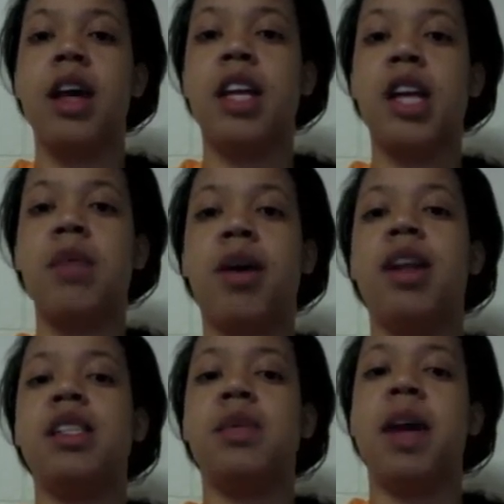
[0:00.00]
did
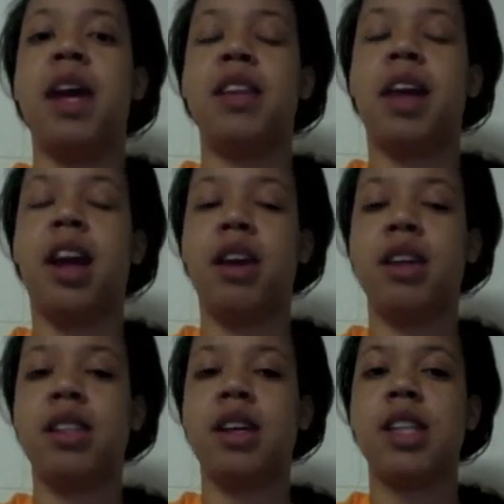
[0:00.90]
participate in the
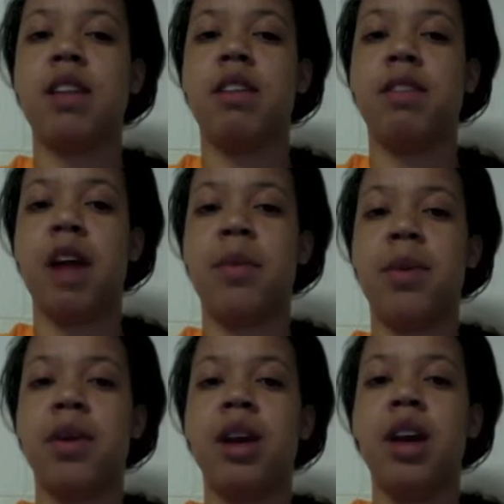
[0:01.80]
characteristics of a
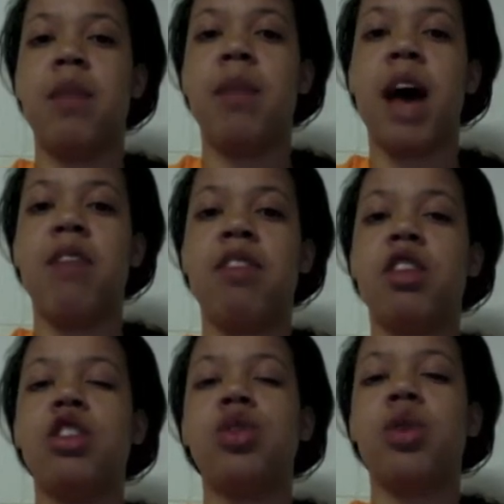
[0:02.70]
flapper by having
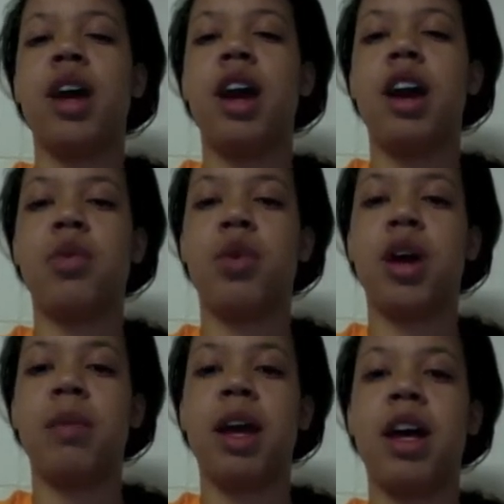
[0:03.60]
the short hair and
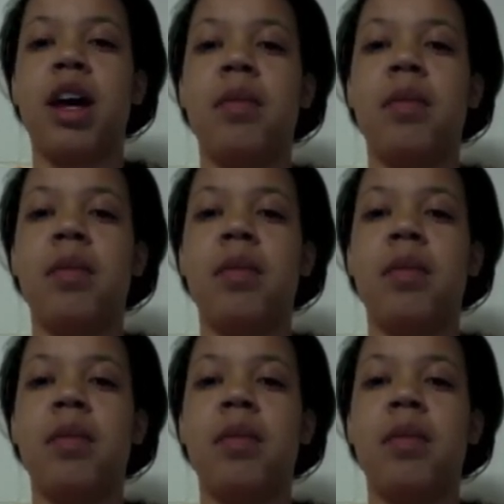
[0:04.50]
wearing makeup.